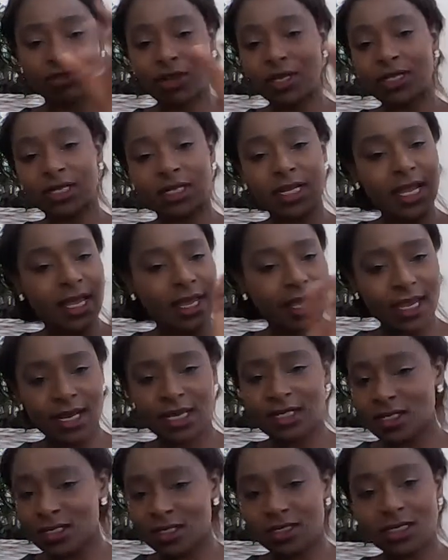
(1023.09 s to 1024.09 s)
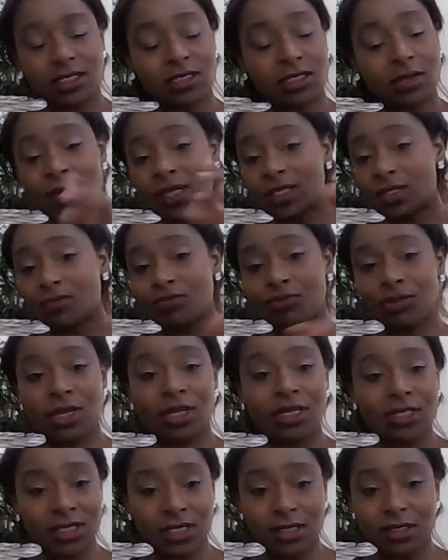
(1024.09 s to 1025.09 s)
stranding, it is a system. It's a
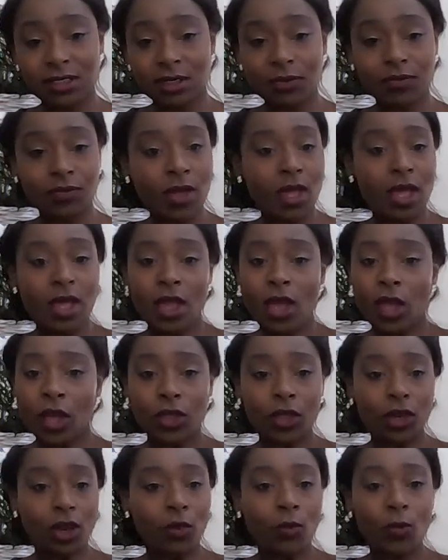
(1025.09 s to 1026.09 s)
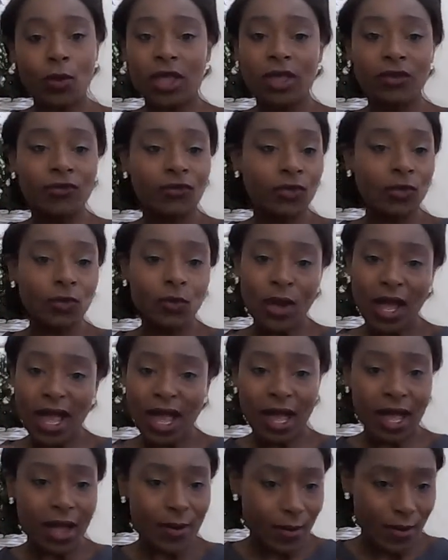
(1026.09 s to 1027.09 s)
brilliant system. You know, if you
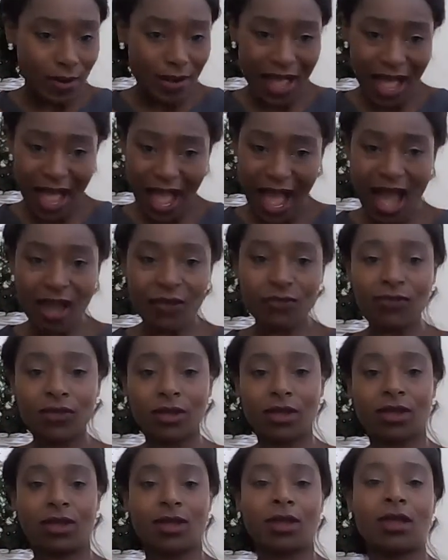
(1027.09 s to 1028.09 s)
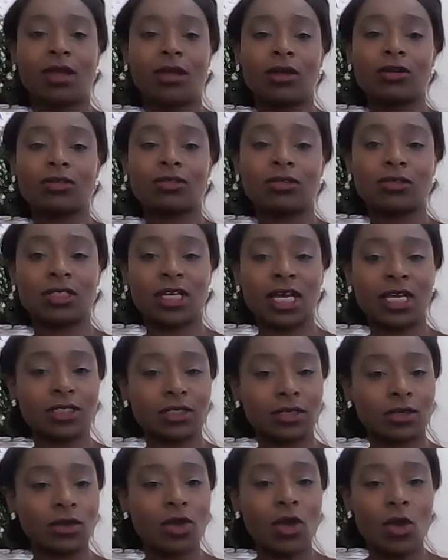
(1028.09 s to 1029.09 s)
have a
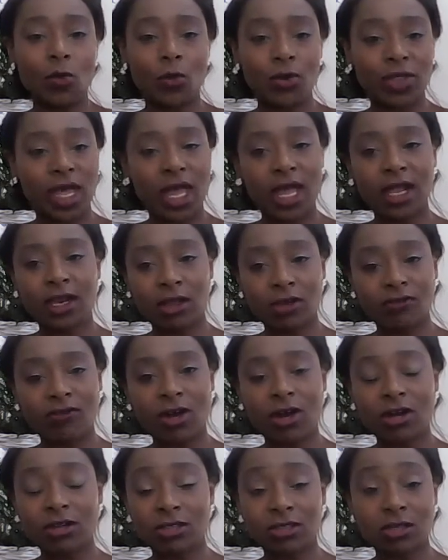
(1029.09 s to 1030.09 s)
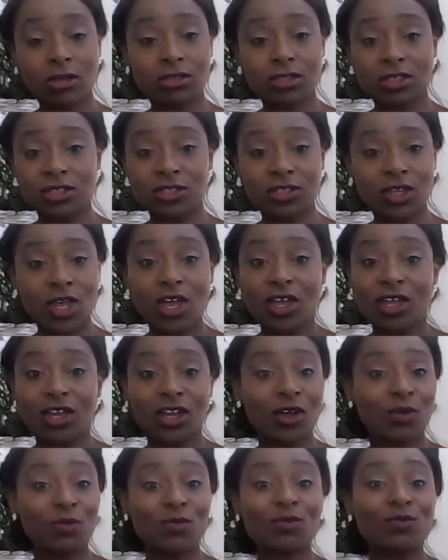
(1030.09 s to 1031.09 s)
consultation with any of our consultants,
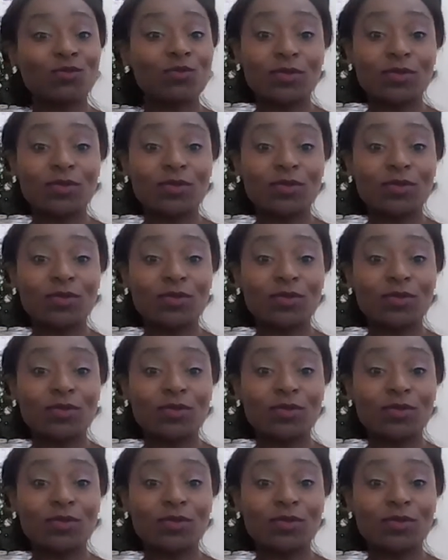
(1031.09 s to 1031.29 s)
you know,